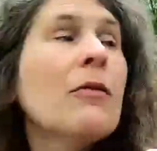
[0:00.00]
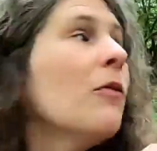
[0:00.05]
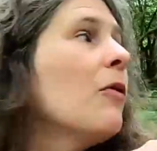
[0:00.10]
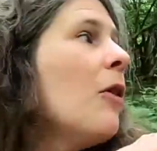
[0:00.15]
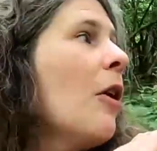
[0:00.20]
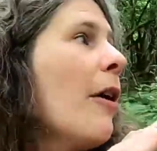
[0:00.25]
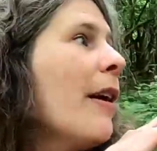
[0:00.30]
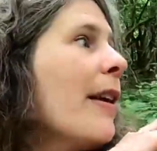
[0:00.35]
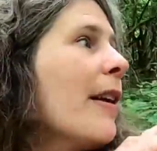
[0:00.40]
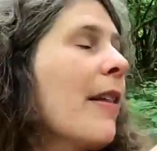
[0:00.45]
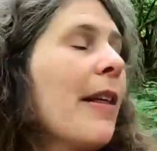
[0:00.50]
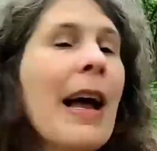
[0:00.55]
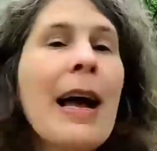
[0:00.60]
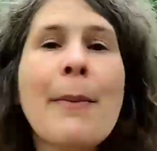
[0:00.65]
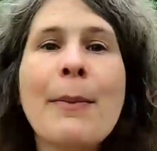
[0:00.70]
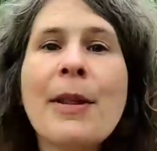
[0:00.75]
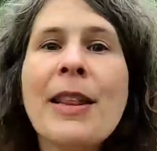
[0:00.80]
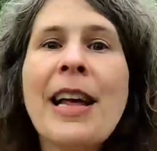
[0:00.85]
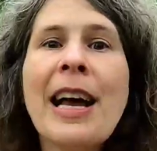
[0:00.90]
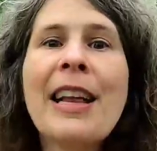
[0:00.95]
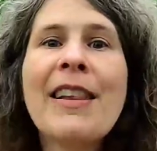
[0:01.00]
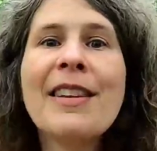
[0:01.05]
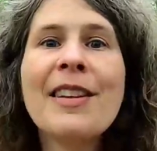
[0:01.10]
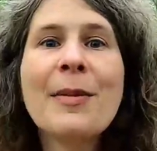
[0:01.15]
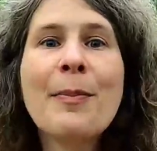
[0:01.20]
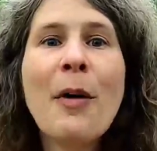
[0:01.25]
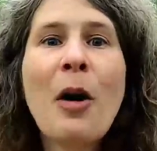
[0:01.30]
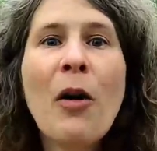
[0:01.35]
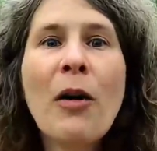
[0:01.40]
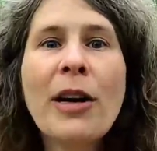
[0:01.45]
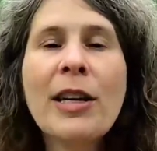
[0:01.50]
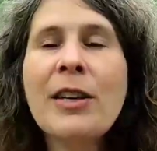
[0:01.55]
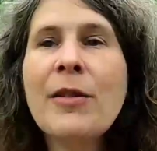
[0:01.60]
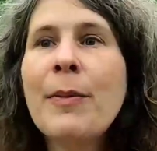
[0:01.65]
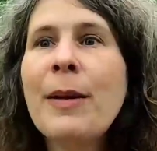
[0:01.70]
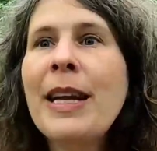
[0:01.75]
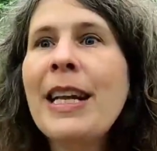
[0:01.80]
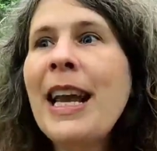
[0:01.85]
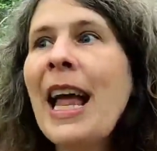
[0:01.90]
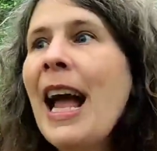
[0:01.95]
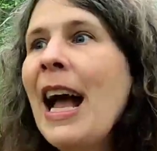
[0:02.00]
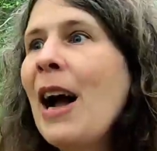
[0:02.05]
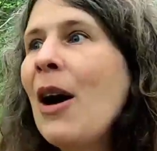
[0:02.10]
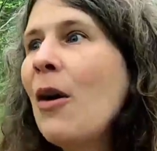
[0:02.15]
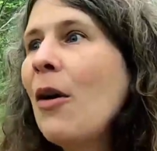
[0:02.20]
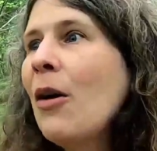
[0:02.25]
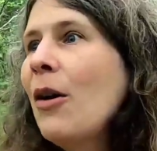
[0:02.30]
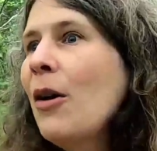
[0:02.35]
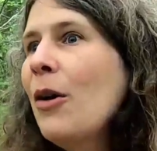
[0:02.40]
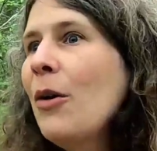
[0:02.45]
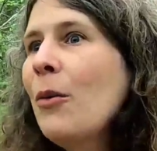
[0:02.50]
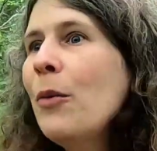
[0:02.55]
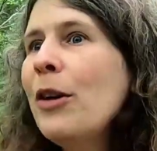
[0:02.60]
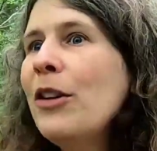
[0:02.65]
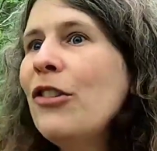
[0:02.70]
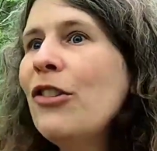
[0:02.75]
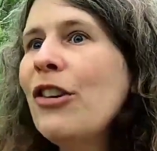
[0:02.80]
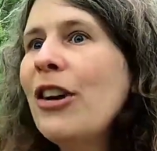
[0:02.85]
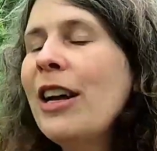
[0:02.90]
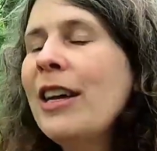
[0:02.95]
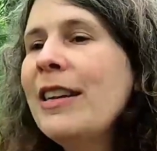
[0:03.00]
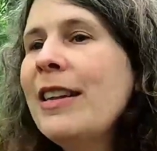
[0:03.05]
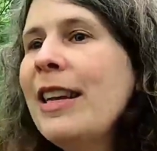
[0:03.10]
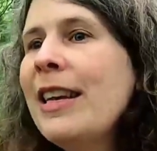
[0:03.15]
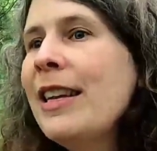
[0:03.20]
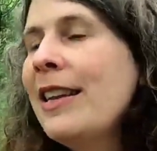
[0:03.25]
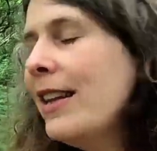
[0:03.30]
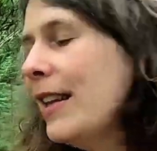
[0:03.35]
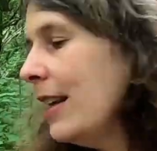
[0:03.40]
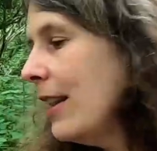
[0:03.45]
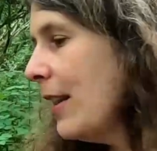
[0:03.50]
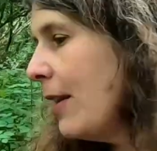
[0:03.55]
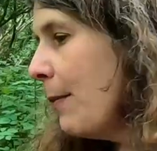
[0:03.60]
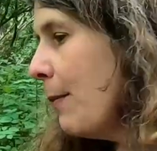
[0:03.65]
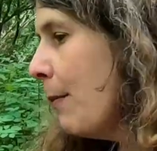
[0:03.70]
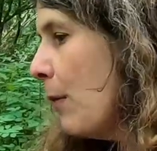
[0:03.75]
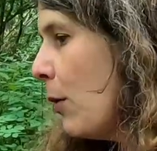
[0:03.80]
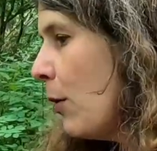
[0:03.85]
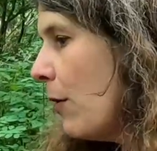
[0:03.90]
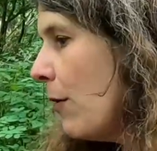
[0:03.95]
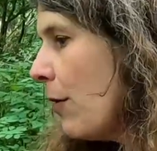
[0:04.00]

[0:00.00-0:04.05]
like the habitat that's behind me now, which is easier to move